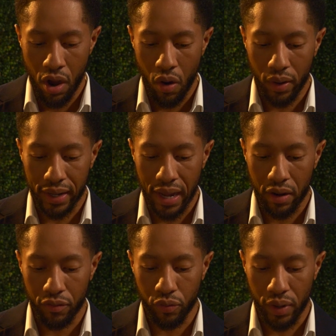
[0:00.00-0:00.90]
on
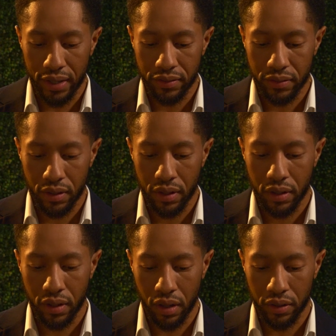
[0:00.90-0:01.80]
account of race,
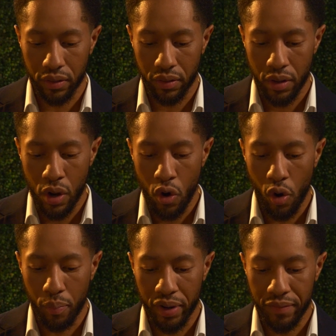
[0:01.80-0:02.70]
color,
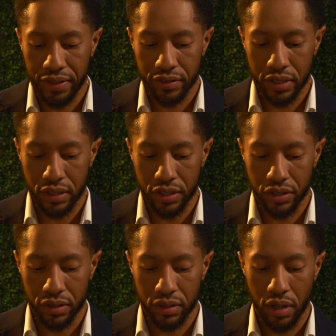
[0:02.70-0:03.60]
or previous
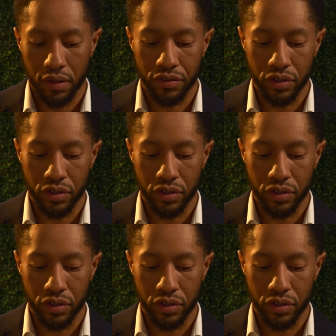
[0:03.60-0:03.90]
condition of